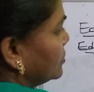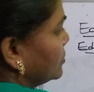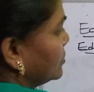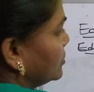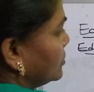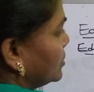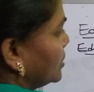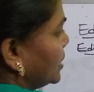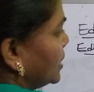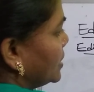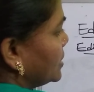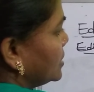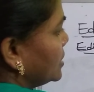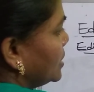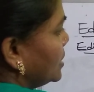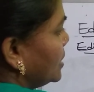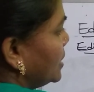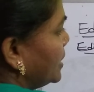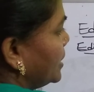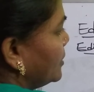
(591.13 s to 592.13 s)

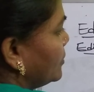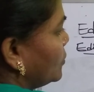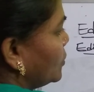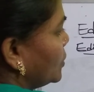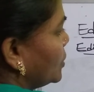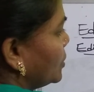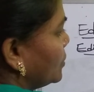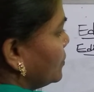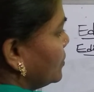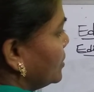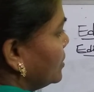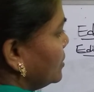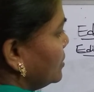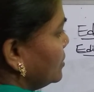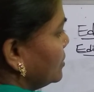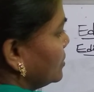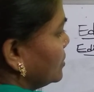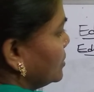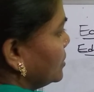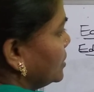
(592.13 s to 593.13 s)
Cancelled, and
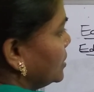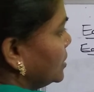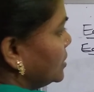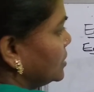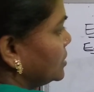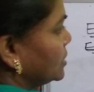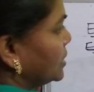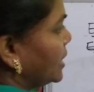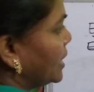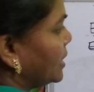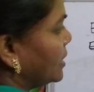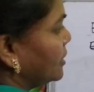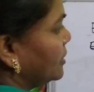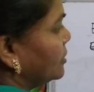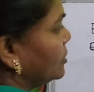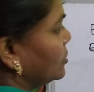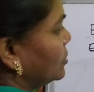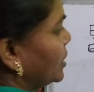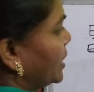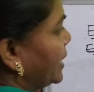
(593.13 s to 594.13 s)
whatever is
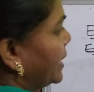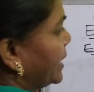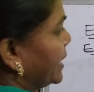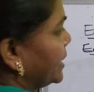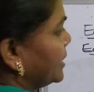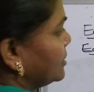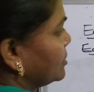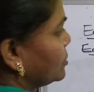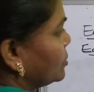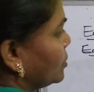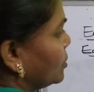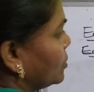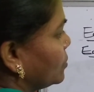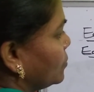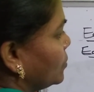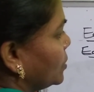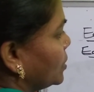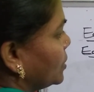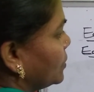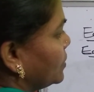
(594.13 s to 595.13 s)
erased or
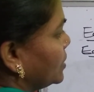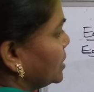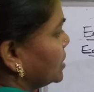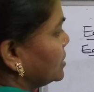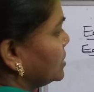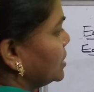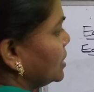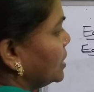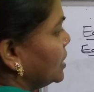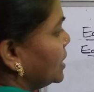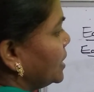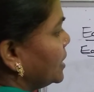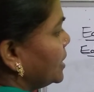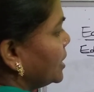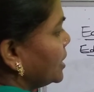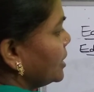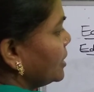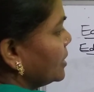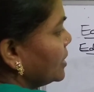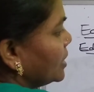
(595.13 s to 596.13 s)
whatever is
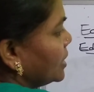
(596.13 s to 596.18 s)
deleted,